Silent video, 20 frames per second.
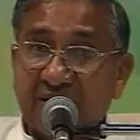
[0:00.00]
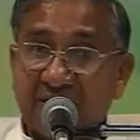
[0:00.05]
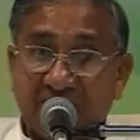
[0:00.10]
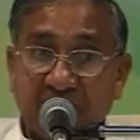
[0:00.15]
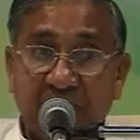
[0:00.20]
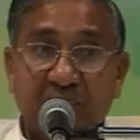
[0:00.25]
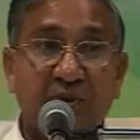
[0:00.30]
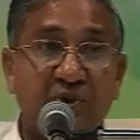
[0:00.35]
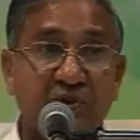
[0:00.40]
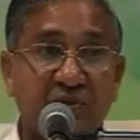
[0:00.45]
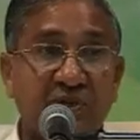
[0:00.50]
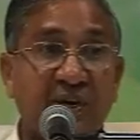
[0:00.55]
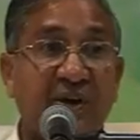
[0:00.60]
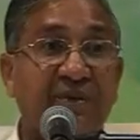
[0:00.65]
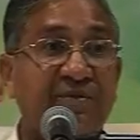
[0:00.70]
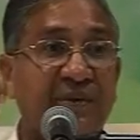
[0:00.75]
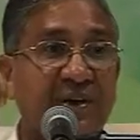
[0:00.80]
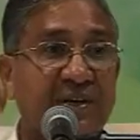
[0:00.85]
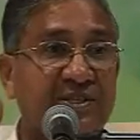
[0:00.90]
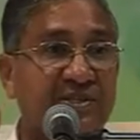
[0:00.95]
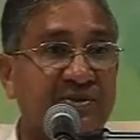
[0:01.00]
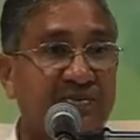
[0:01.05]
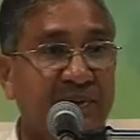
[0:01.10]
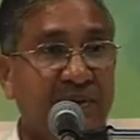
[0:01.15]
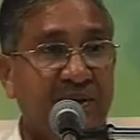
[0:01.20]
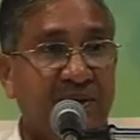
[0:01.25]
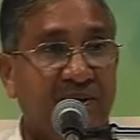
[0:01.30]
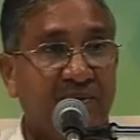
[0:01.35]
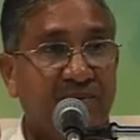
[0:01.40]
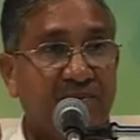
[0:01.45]
suppose affects
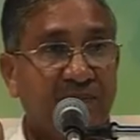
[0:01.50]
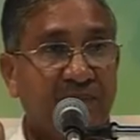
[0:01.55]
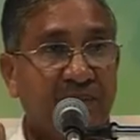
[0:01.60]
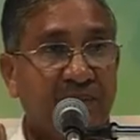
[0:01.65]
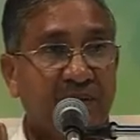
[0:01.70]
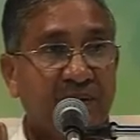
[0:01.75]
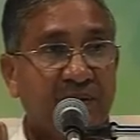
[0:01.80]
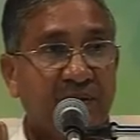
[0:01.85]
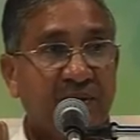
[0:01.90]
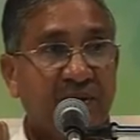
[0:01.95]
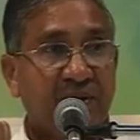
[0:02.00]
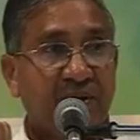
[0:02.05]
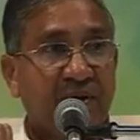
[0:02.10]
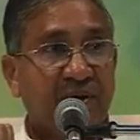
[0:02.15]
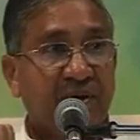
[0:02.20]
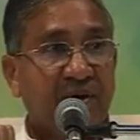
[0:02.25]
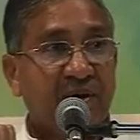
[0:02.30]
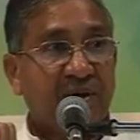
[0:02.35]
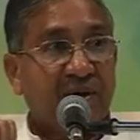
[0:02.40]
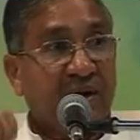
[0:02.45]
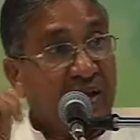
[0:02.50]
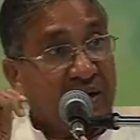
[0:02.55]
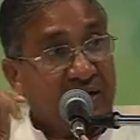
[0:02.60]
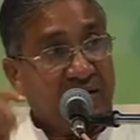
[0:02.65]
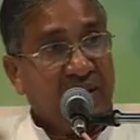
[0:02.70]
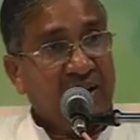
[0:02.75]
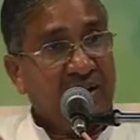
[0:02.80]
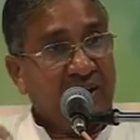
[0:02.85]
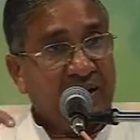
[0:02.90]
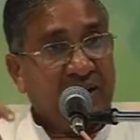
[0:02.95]
me.
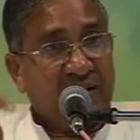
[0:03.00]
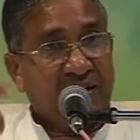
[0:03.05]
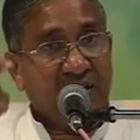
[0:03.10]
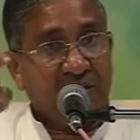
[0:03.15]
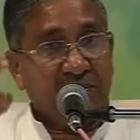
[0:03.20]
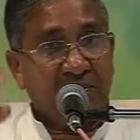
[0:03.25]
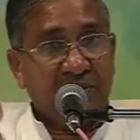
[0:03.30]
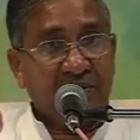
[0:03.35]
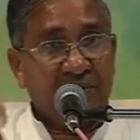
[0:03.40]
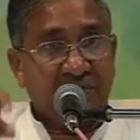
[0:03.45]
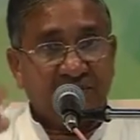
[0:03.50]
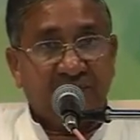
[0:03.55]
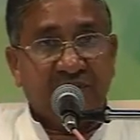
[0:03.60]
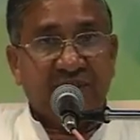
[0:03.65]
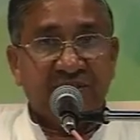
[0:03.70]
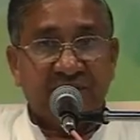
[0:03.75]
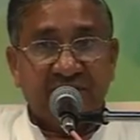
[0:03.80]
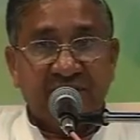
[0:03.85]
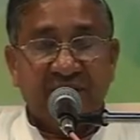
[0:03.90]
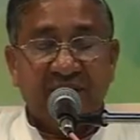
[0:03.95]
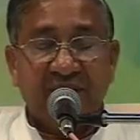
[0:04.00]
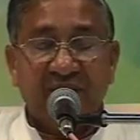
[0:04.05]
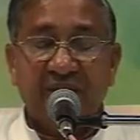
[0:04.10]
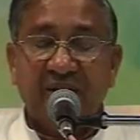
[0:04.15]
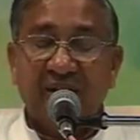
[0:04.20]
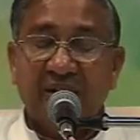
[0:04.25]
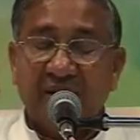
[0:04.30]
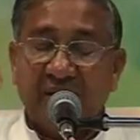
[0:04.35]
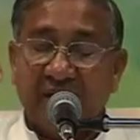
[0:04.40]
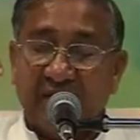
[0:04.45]
Again let it be the first day
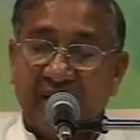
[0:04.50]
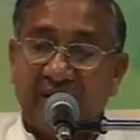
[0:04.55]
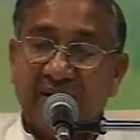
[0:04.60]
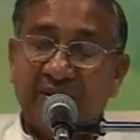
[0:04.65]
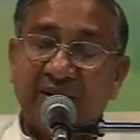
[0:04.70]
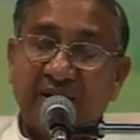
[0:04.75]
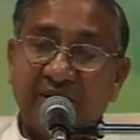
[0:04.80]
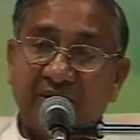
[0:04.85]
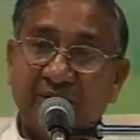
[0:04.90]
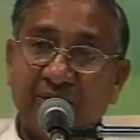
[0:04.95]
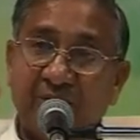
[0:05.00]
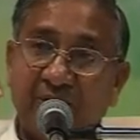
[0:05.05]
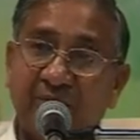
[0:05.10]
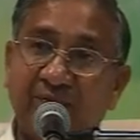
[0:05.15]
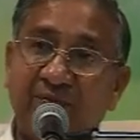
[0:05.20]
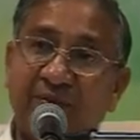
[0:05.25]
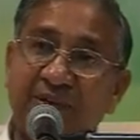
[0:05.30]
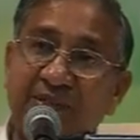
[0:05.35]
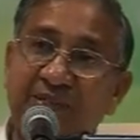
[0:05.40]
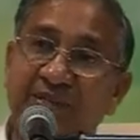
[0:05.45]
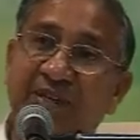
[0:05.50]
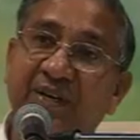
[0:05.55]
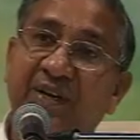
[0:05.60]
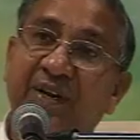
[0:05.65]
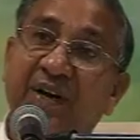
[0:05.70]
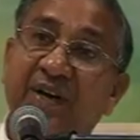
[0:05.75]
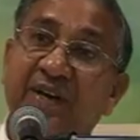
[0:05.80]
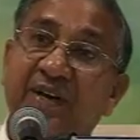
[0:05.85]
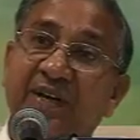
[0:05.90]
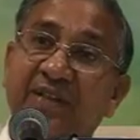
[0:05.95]
and then from first day
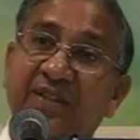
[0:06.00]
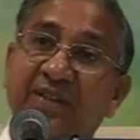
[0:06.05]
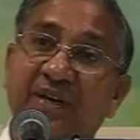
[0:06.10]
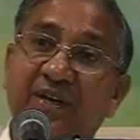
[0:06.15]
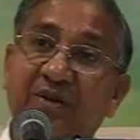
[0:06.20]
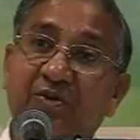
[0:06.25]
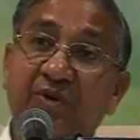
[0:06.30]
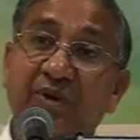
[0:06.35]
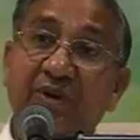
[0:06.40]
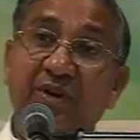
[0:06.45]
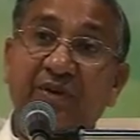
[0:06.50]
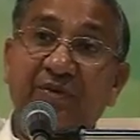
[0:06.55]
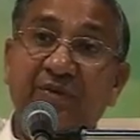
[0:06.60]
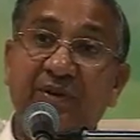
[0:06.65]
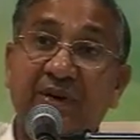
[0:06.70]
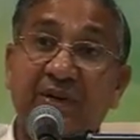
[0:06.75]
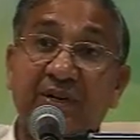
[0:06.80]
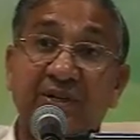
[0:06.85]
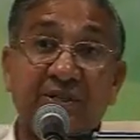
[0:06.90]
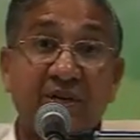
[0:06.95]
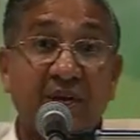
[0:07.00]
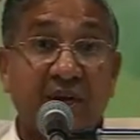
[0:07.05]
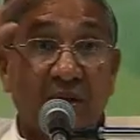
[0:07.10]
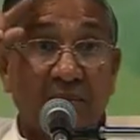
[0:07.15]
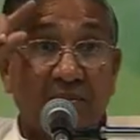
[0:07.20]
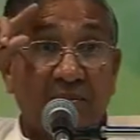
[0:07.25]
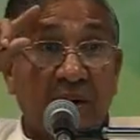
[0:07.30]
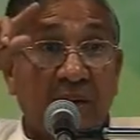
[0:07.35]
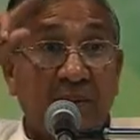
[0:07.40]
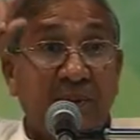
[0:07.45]
again the 21 days.
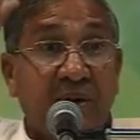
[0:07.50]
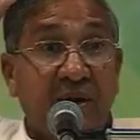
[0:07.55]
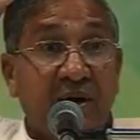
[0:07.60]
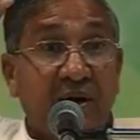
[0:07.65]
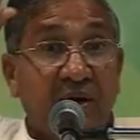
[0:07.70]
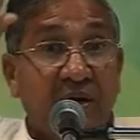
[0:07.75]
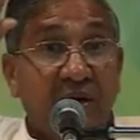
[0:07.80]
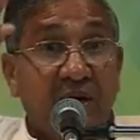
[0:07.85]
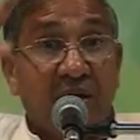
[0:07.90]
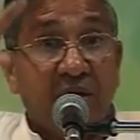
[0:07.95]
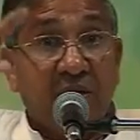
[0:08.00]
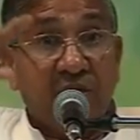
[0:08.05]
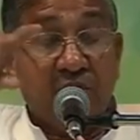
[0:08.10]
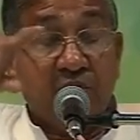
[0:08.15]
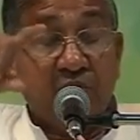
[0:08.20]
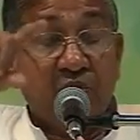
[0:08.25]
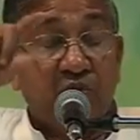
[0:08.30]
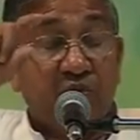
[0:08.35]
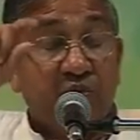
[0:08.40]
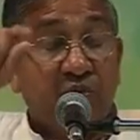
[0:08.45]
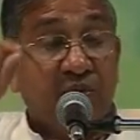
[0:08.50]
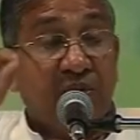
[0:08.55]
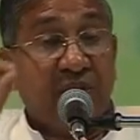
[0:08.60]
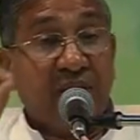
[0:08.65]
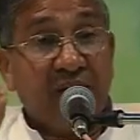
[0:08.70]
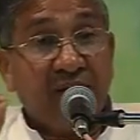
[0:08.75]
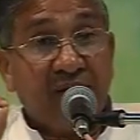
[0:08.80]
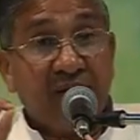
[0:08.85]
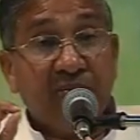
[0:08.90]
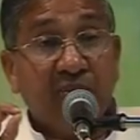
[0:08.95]
Baba used to
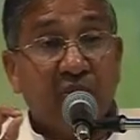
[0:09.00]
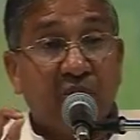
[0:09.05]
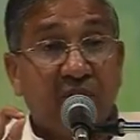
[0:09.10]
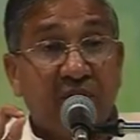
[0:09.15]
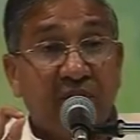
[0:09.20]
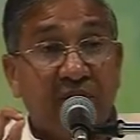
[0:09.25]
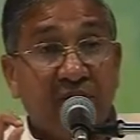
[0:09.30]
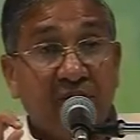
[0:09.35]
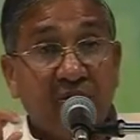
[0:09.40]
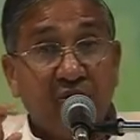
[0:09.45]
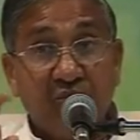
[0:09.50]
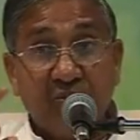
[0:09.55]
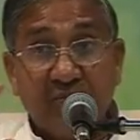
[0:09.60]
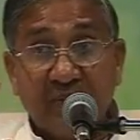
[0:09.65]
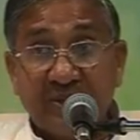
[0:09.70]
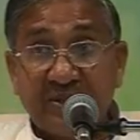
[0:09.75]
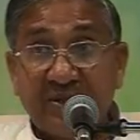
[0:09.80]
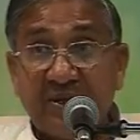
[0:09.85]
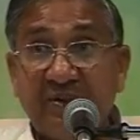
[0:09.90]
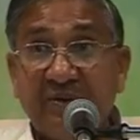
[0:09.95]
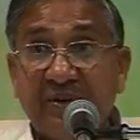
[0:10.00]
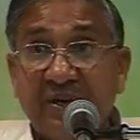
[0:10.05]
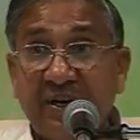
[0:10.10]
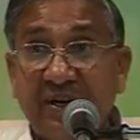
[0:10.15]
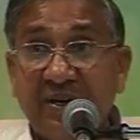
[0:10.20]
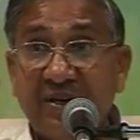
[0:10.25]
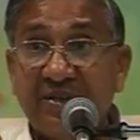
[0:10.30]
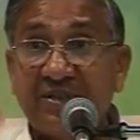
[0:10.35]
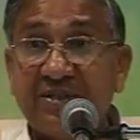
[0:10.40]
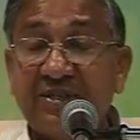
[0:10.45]
tell in Murli, you must have
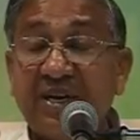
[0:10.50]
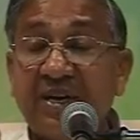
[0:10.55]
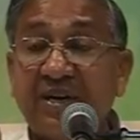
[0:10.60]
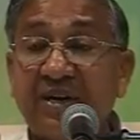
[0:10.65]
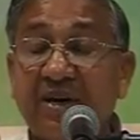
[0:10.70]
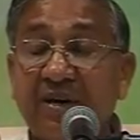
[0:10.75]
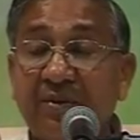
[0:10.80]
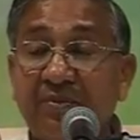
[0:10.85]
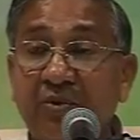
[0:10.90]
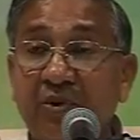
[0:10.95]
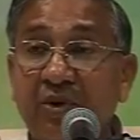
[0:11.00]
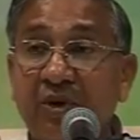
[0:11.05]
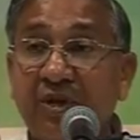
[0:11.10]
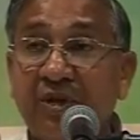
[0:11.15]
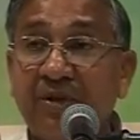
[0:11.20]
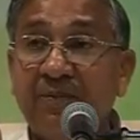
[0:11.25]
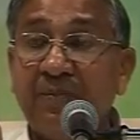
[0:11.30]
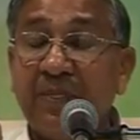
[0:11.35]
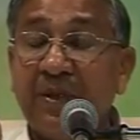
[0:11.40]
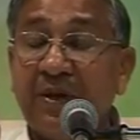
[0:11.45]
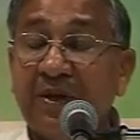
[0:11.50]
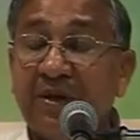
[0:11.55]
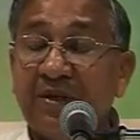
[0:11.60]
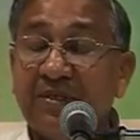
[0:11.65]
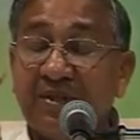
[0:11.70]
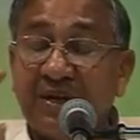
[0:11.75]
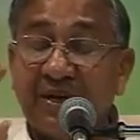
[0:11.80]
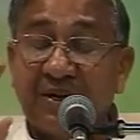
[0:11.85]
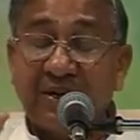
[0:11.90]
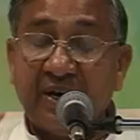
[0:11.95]
heard in Sakar Murli
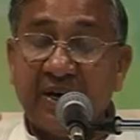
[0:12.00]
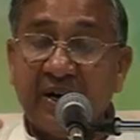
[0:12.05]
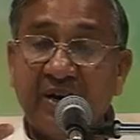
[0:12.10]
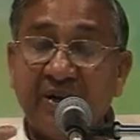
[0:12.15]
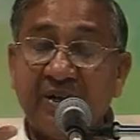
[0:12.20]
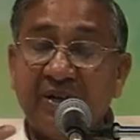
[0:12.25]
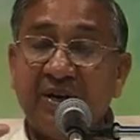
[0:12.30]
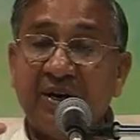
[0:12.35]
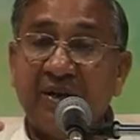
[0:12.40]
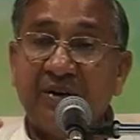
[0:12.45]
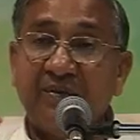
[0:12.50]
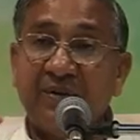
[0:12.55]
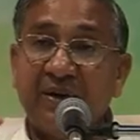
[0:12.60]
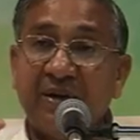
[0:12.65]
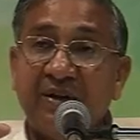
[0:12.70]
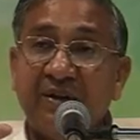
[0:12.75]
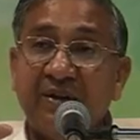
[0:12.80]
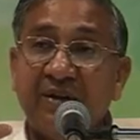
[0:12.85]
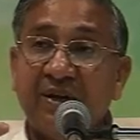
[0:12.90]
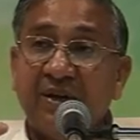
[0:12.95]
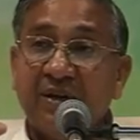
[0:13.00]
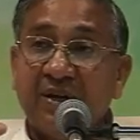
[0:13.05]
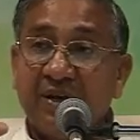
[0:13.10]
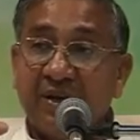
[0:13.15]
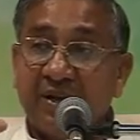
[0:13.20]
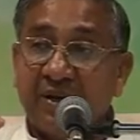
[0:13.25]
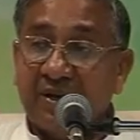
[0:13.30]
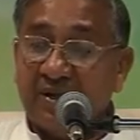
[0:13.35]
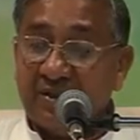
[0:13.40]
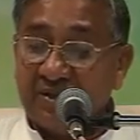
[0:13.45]
that earlier when
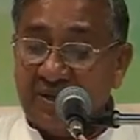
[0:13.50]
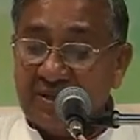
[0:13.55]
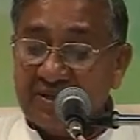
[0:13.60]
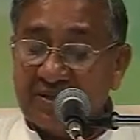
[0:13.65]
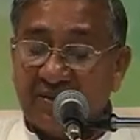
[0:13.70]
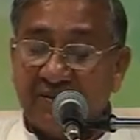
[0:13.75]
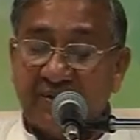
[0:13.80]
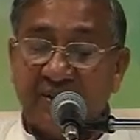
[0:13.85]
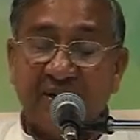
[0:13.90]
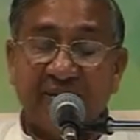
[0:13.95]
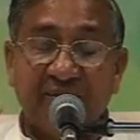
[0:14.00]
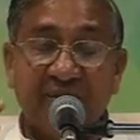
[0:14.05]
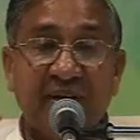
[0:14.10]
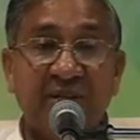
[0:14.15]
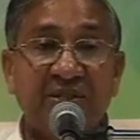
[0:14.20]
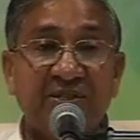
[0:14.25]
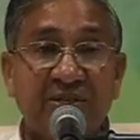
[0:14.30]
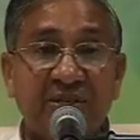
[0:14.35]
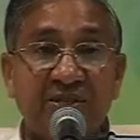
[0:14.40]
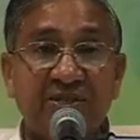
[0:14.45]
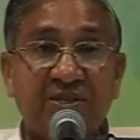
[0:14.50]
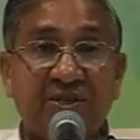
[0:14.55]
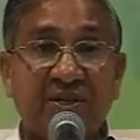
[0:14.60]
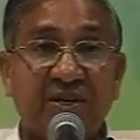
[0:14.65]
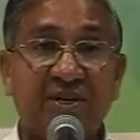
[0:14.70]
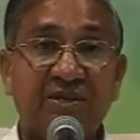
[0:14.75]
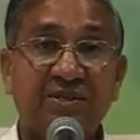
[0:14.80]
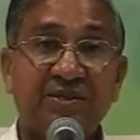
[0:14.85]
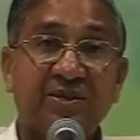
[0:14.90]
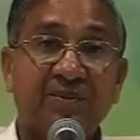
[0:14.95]
uh, these our divine
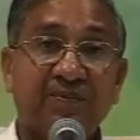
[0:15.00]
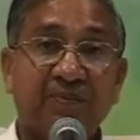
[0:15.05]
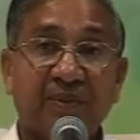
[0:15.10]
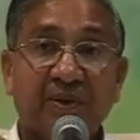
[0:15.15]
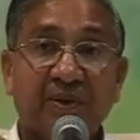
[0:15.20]
sisters,